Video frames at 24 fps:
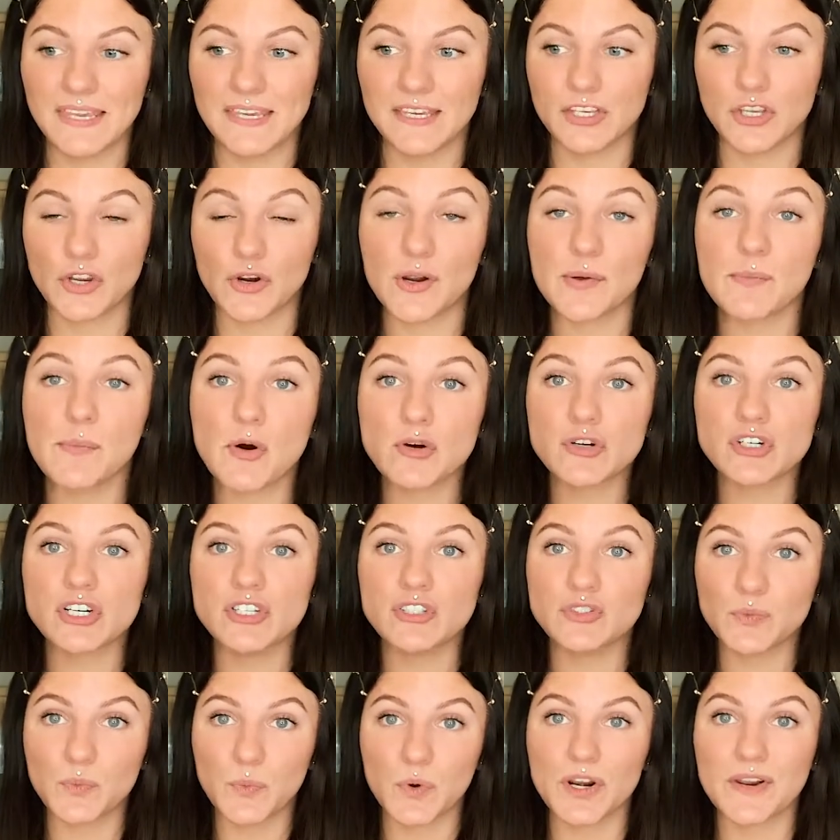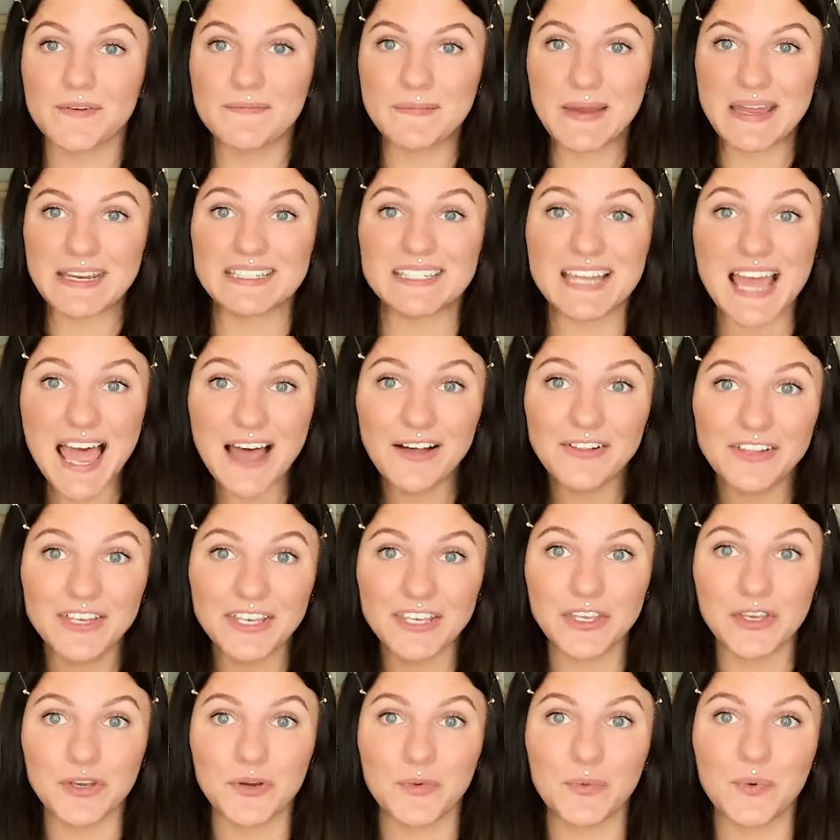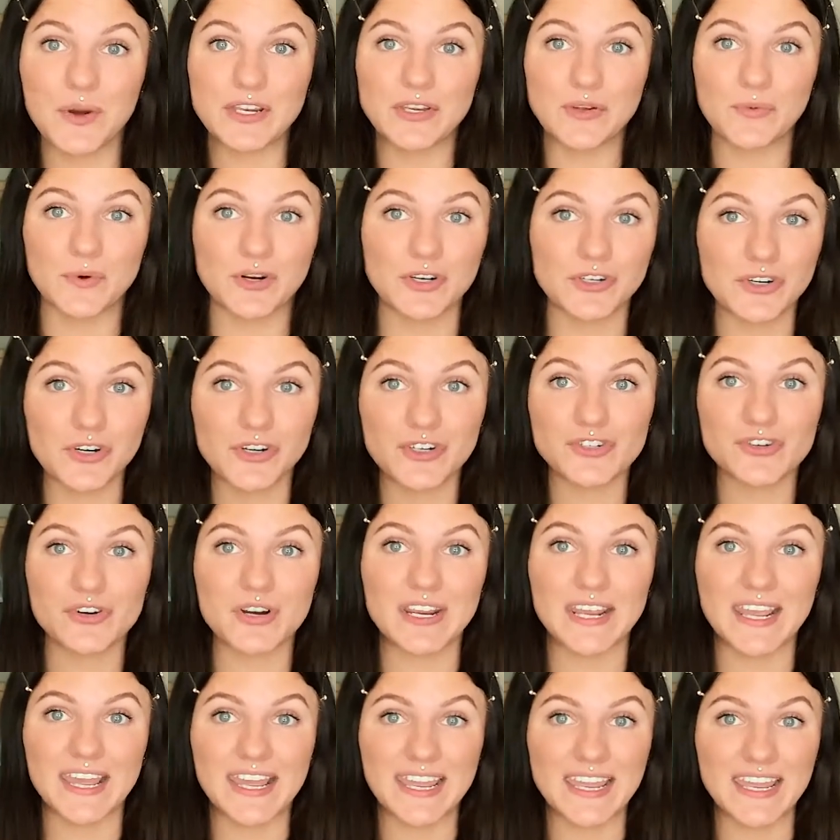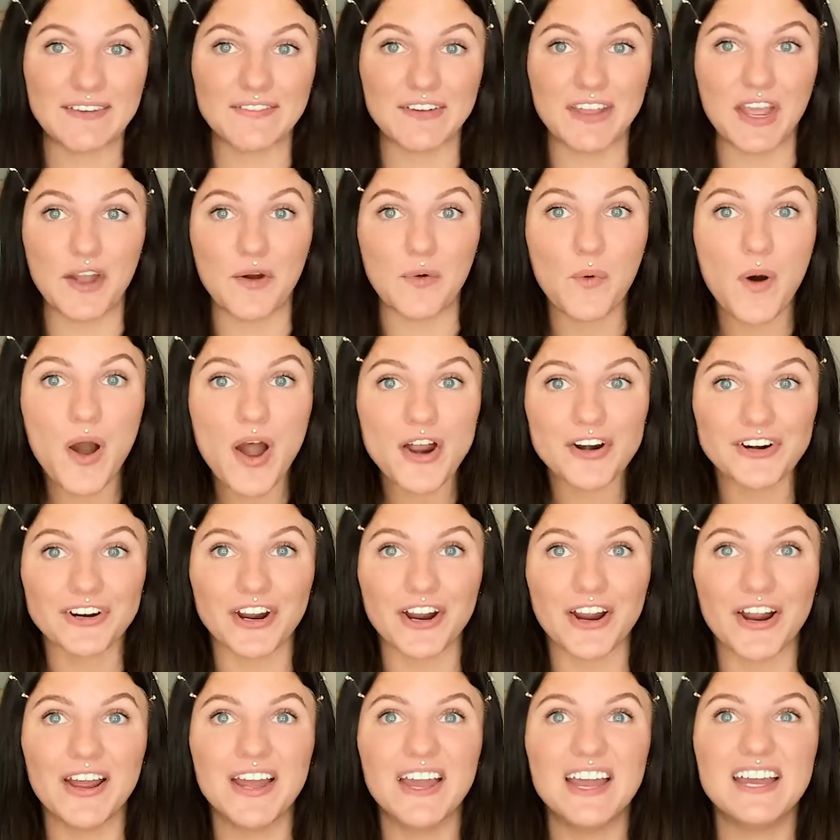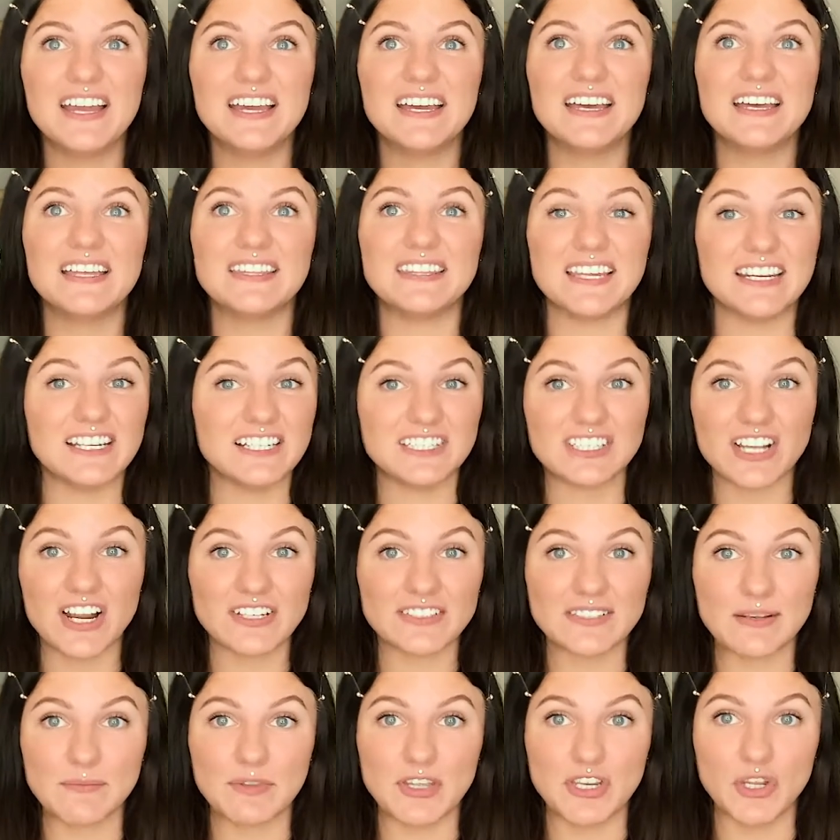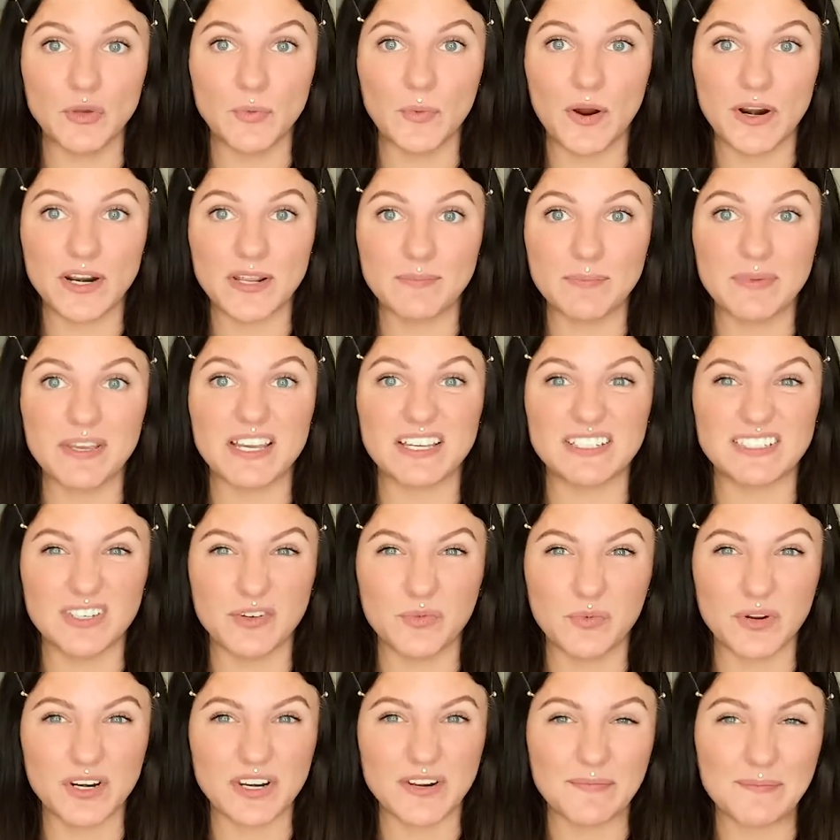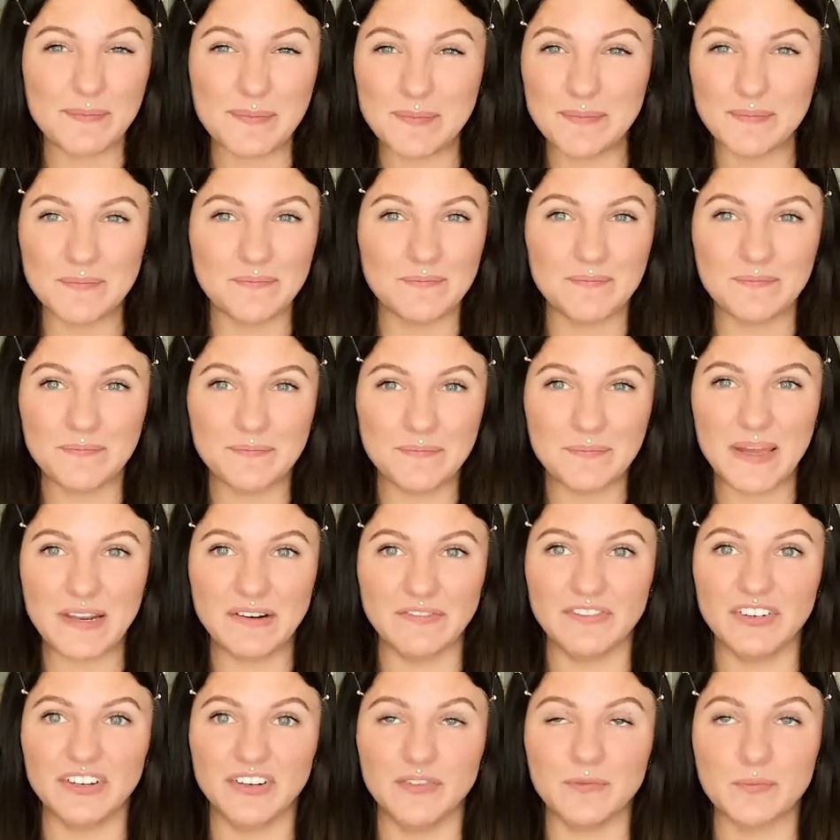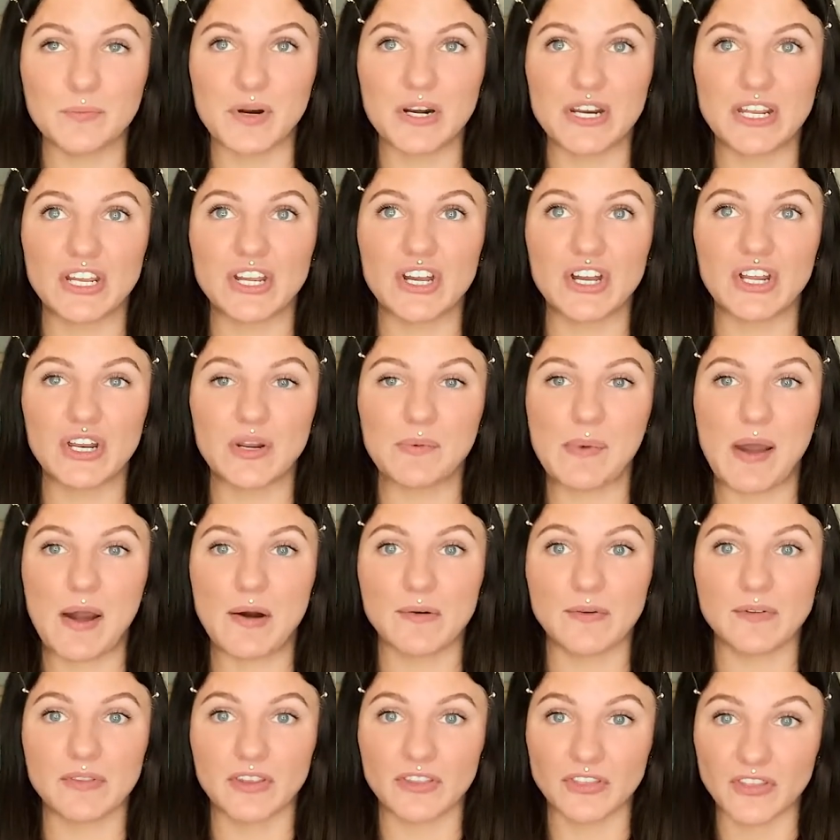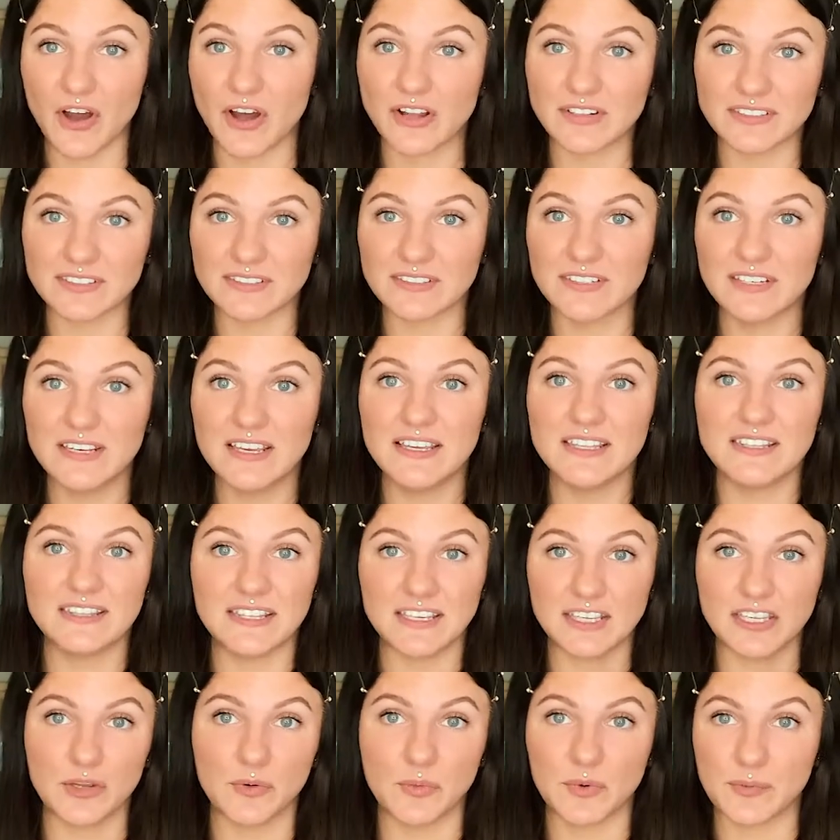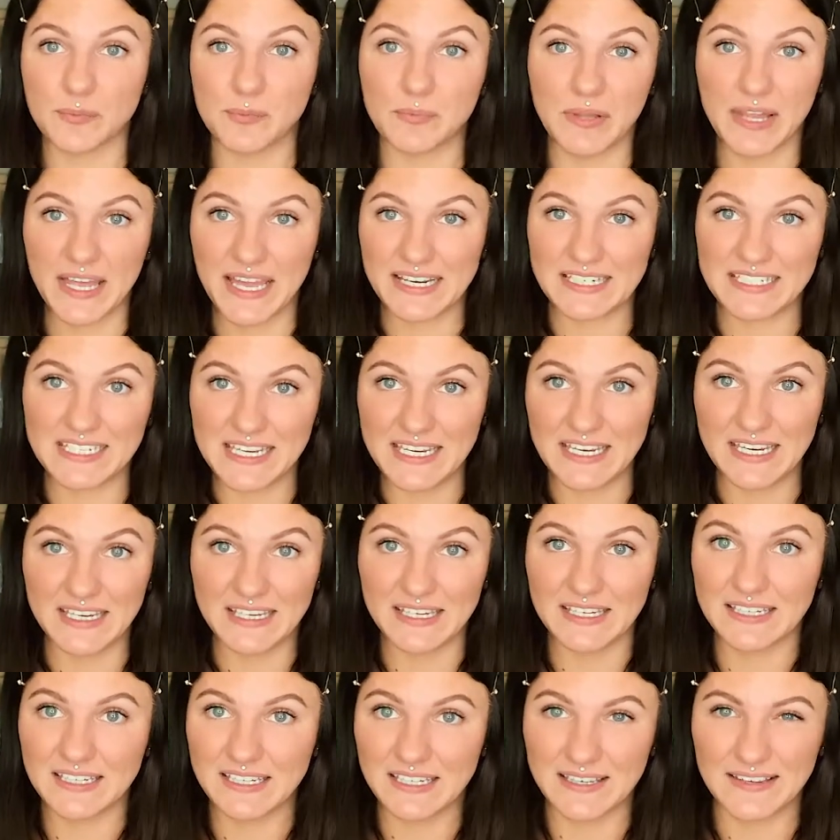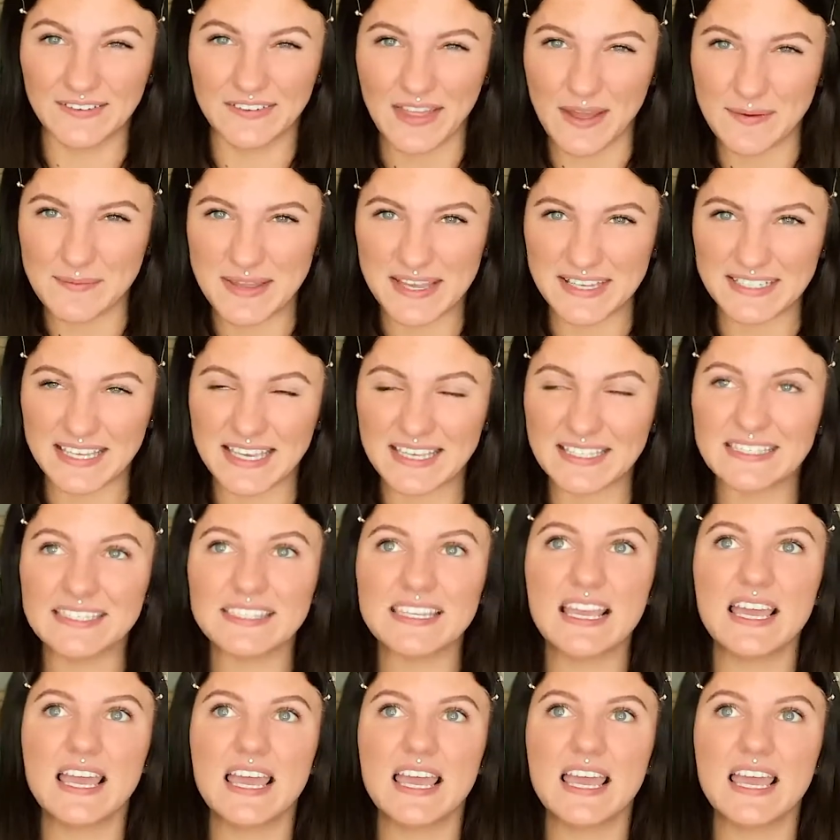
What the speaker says: your emotions would have been telling you when you were nurturing it and giving it water that it's not something you wanted, because you wouldn't have been feeling pretty good about the thoughts that you were planting, if that makes sense.